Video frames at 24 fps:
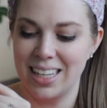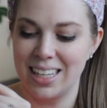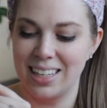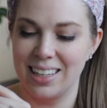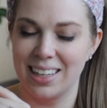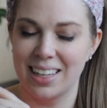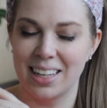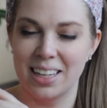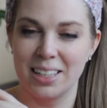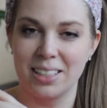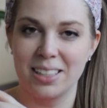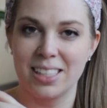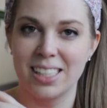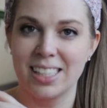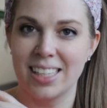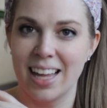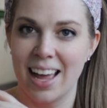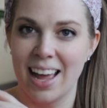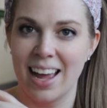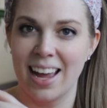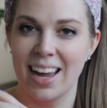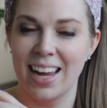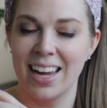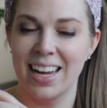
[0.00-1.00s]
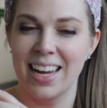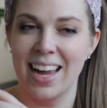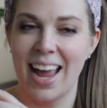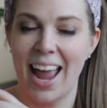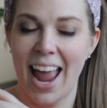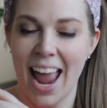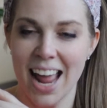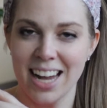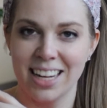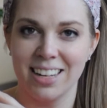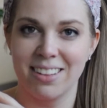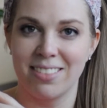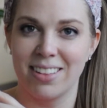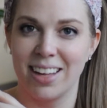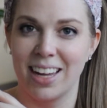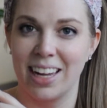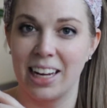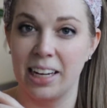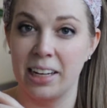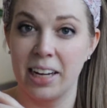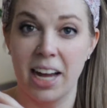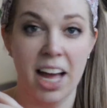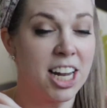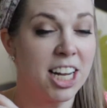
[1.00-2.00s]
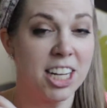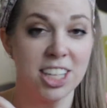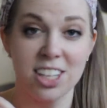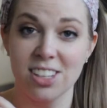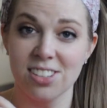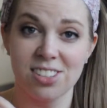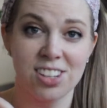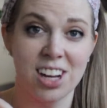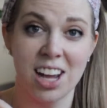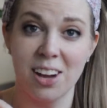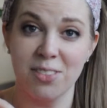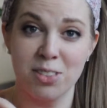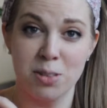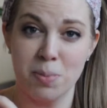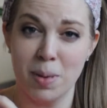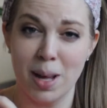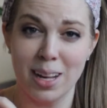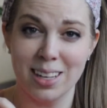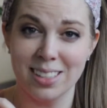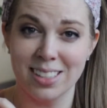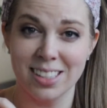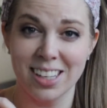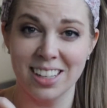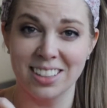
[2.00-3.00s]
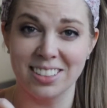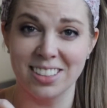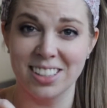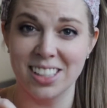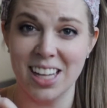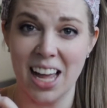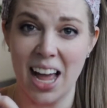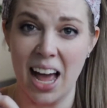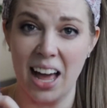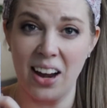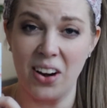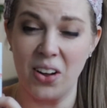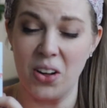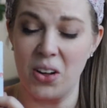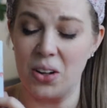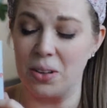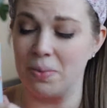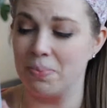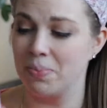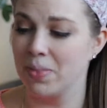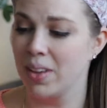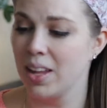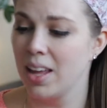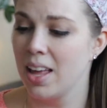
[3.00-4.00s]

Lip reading: it can say anything, and it doesn't have to make sense at all.